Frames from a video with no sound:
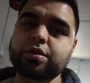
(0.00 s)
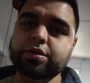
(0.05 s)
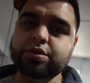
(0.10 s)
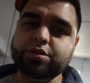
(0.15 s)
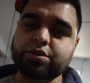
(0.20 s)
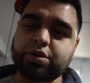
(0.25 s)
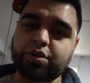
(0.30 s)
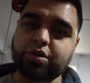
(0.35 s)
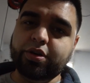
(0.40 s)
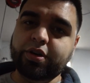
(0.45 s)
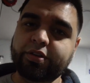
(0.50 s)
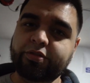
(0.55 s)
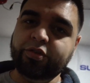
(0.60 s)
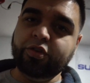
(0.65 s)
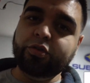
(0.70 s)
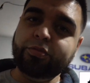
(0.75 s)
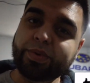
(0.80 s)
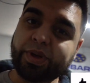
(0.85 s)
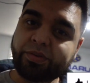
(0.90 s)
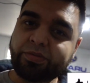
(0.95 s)
So if
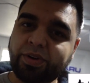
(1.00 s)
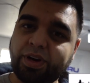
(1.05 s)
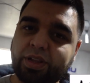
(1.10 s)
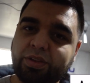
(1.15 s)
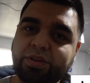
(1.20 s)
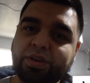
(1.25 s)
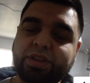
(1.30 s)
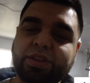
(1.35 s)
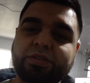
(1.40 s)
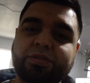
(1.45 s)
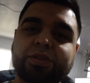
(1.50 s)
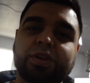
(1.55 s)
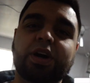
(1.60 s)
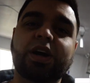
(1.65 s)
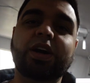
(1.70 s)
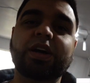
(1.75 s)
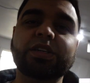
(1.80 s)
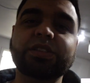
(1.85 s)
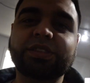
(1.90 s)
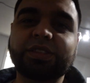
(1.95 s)
you've been following the
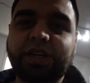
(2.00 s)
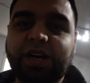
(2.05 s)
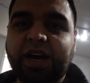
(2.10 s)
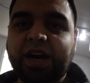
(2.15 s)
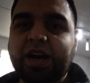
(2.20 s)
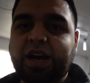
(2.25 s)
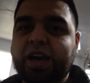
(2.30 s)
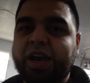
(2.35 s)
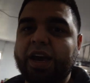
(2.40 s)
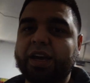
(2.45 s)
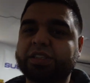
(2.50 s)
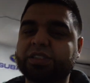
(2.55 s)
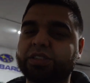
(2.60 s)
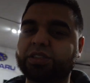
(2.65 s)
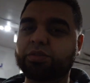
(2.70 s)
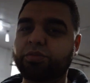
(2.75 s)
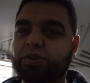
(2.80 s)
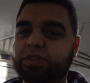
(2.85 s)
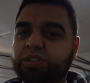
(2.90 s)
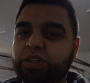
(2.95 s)
vlogs, I
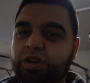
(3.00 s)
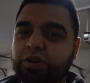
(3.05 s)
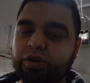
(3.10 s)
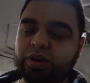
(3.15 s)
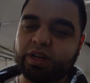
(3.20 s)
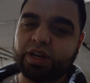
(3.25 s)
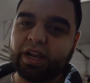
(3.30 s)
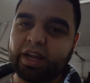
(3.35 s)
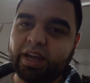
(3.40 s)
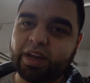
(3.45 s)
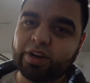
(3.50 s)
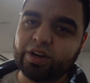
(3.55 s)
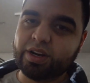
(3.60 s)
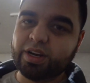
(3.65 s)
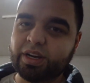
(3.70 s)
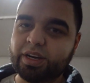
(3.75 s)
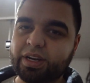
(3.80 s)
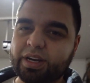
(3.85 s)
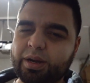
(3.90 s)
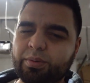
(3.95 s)
actually went to go get a
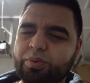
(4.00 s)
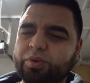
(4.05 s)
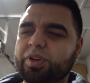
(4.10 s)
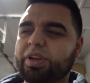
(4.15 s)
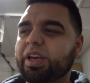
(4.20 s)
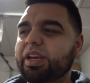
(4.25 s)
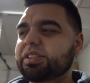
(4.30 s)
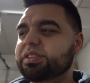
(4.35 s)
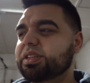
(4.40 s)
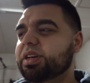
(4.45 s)
haircut a couple days